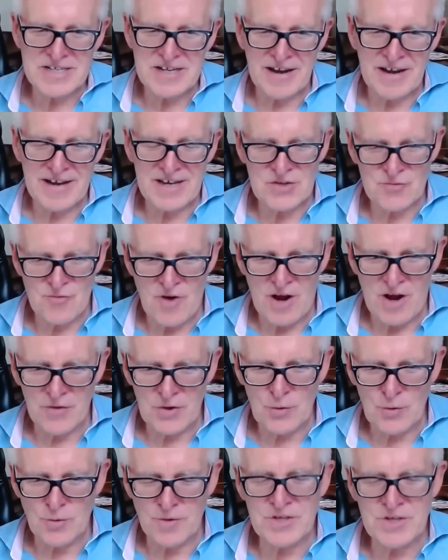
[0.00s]
saying it's around the
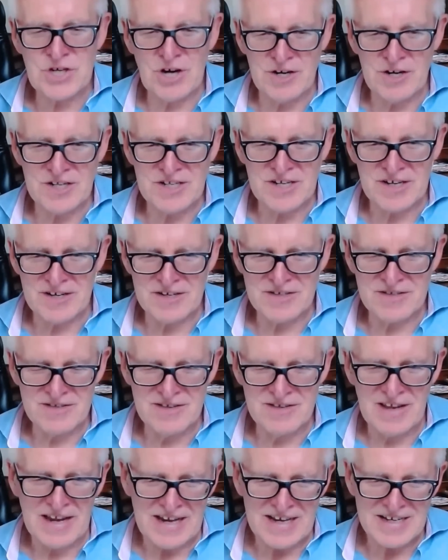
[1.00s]
corner. The Chinese are going
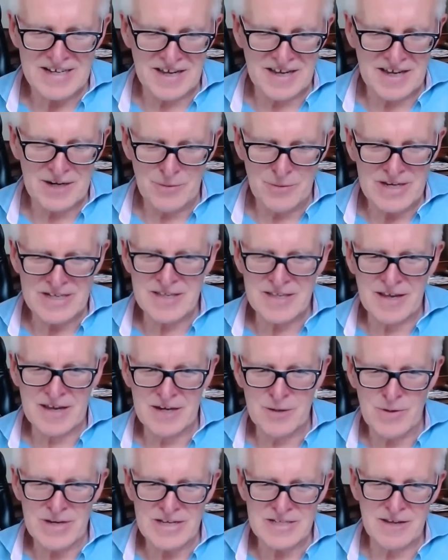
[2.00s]
to ease, they're going to ease, they're
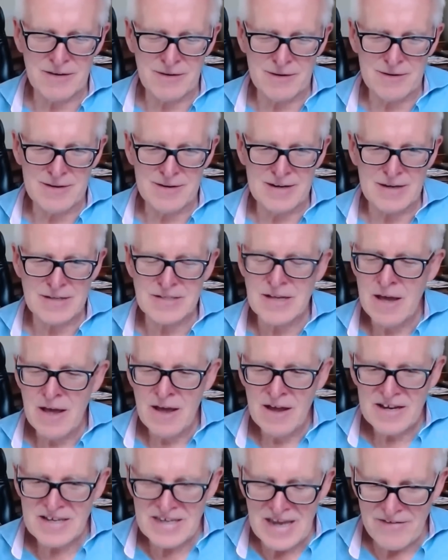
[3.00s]
going to ease, they're going to ease.
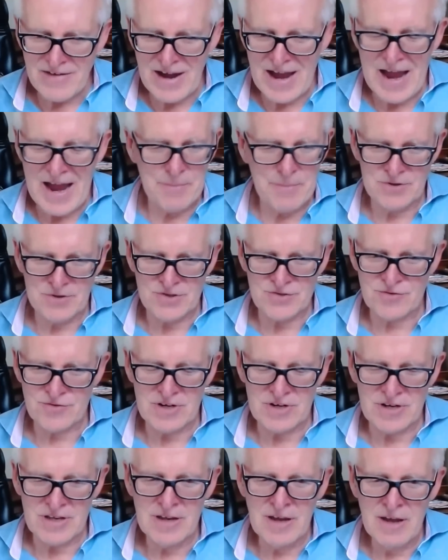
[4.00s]
Never happens,
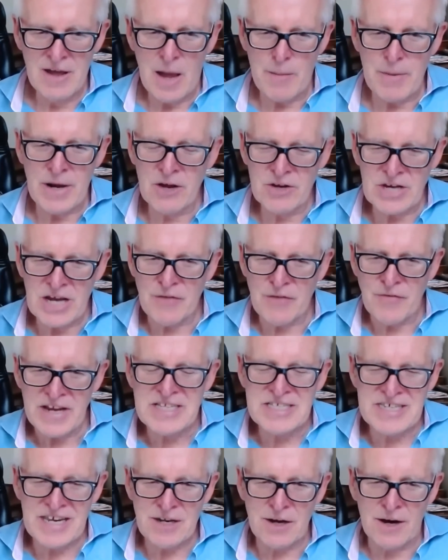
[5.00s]
really. I mean, okay, they
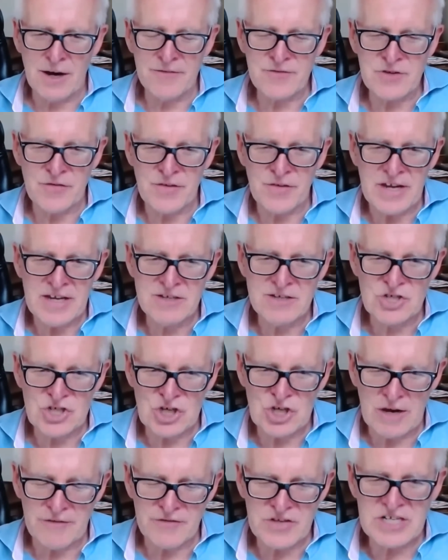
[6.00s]
did after the
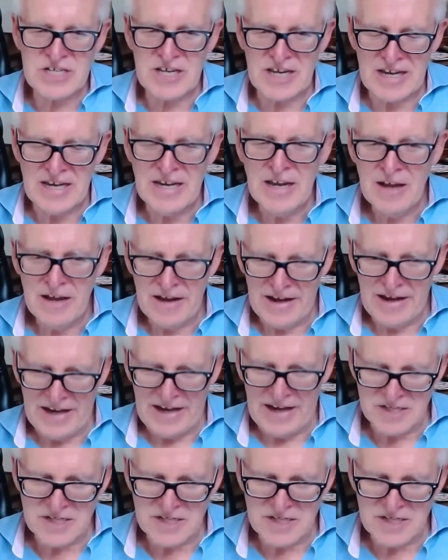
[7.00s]
GFC in